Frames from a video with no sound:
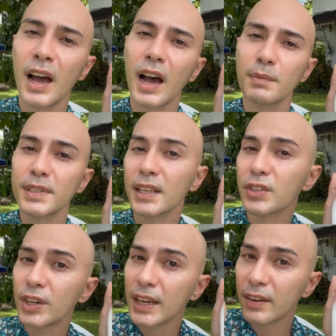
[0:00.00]
um,
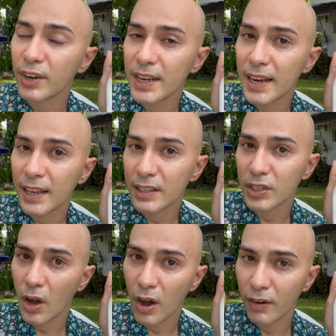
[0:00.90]
sunscreen ingredients
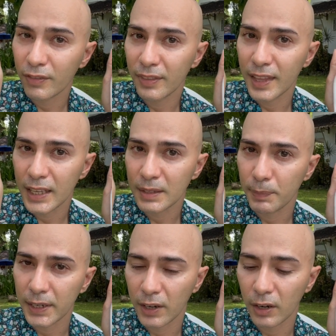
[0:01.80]
of this
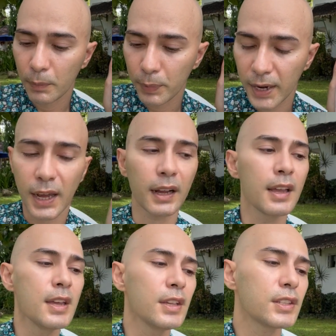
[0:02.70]
particular product
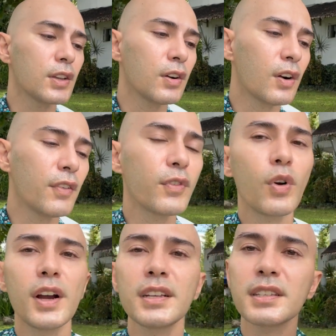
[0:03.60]
so of
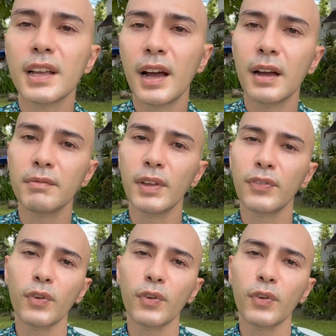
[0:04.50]
course um, if you